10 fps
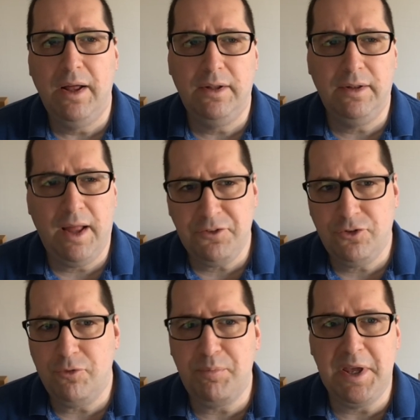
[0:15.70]
Lots
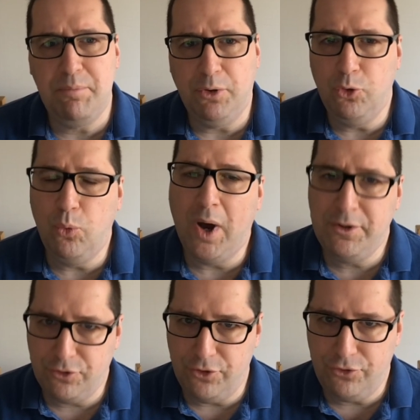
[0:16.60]
of people who
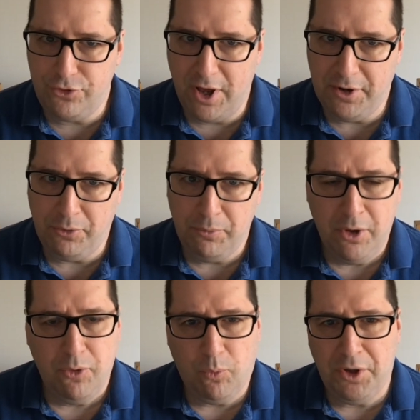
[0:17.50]
watch this channel
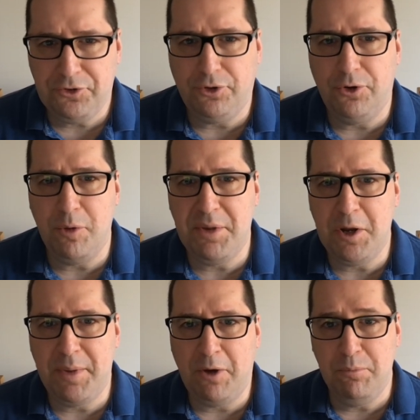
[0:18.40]
want to learn a bit
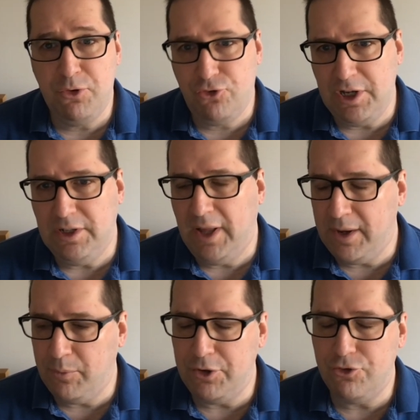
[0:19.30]
about machine
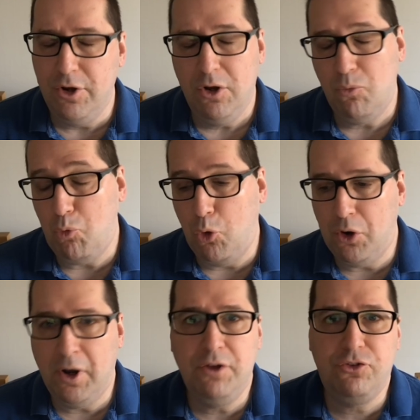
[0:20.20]
language
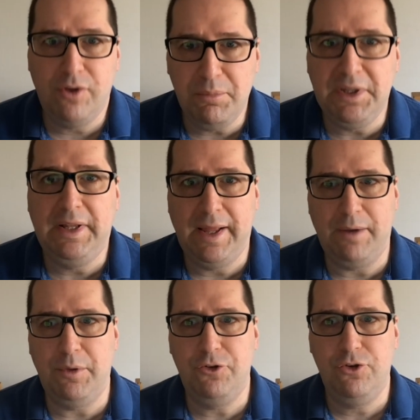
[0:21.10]
or assembly
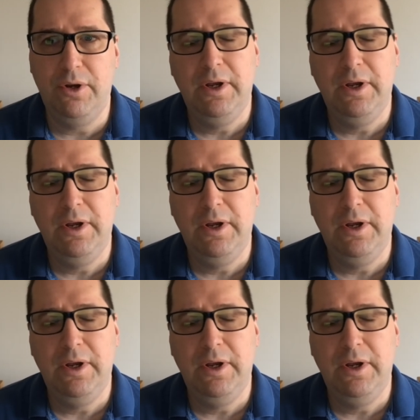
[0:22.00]
language.